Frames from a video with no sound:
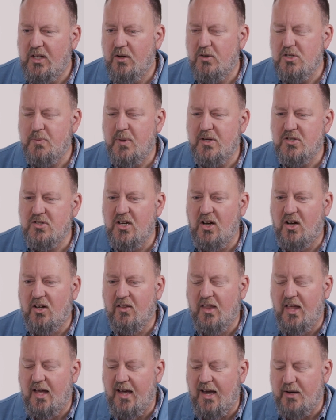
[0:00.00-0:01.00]
especially
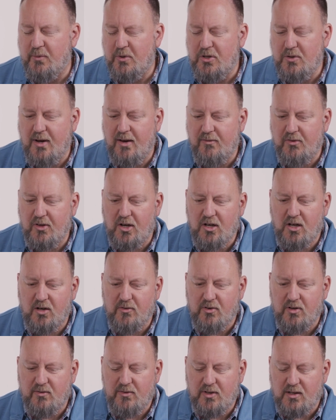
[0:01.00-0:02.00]
online, when you have the
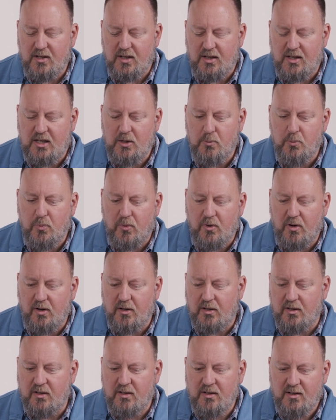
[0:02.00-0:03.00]
cover of a keyboard
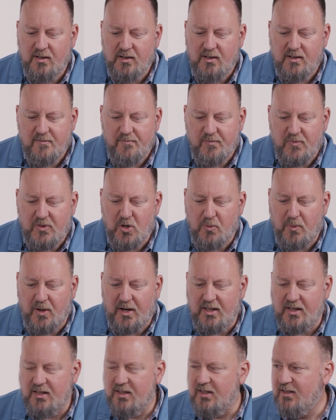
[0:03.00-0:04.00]
and
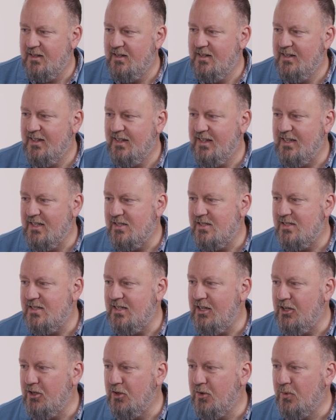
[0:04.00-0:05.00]
nobody can can
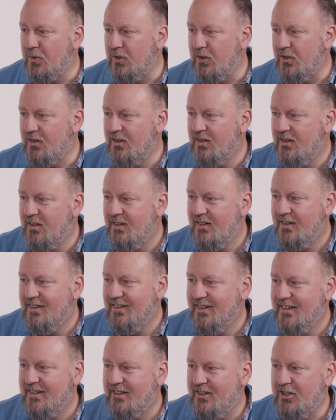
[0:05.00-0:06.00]
see you and,
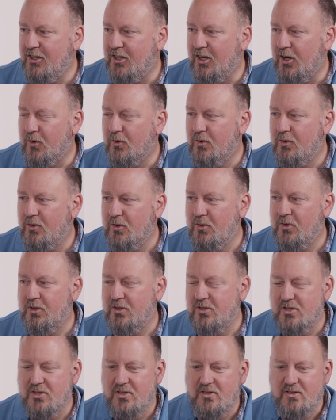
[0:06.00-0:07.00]
you
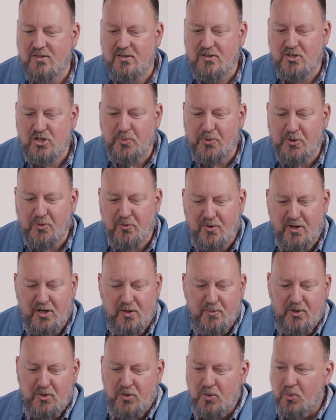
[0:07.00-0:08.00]
can just spew
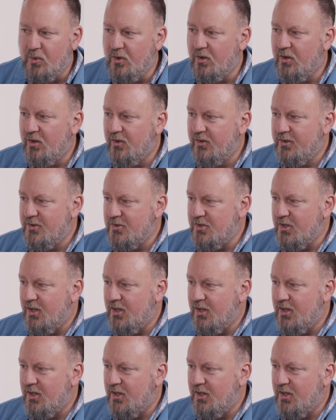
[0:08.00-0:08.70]
venom at the world. There's